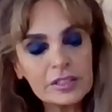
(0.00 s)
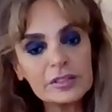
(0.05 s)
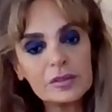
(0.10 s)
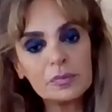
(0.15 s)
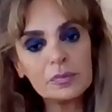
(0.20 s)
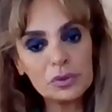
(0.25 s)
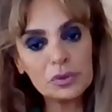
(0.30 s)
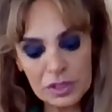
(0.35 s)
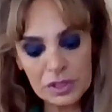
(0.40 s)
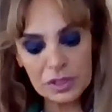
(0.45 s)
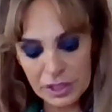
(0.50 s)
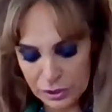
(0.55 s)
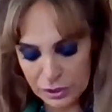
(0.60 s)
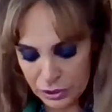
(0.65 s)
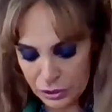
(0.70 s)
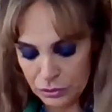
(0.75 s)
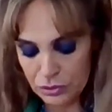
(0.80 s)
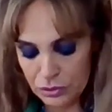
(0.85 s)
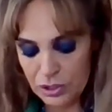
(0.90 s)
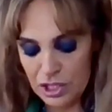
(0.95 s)
supporting girls'
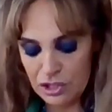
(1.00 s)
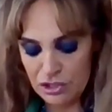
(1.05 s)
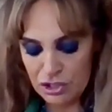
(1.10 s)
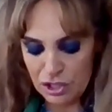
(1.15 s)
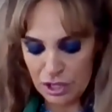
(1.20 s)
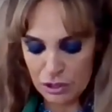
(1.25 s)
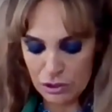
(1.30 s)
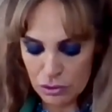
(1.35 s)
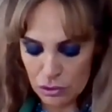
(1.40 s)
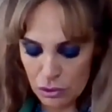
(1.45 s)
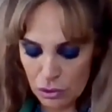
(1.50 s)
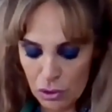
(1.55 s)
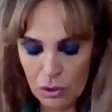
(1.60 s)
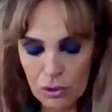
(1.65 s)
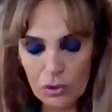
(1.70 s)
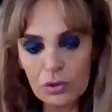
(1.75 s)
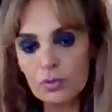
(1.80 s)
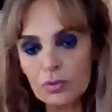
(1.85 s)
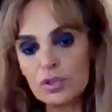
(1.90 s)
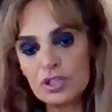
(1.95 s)
education, and so
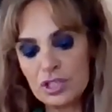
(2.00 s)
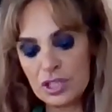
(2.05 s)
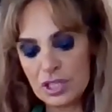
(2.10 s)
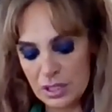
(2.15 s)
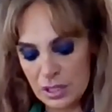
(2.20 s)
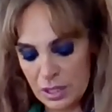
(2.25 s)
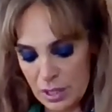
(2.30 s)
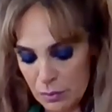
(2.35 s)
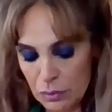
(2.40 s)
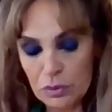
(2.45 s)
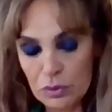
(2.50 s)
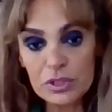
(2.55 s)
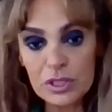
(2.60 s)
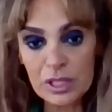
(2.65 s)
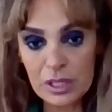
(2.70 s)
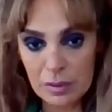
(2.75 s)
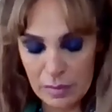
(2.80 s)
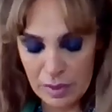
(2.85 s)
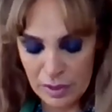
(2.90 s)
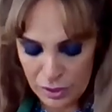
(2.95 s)
on, which is more
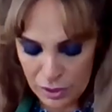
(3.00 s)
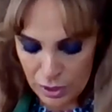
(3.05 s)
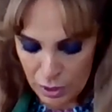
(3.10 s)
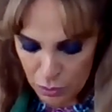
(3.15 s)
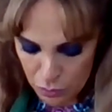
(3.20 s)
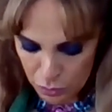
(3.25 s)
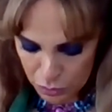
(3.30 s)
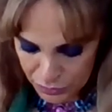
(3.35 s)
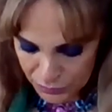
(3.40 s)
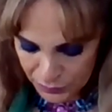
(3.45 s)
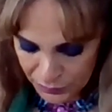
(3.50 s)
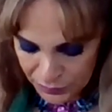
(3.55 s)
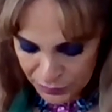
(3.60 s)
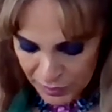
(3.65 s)
than a mother award.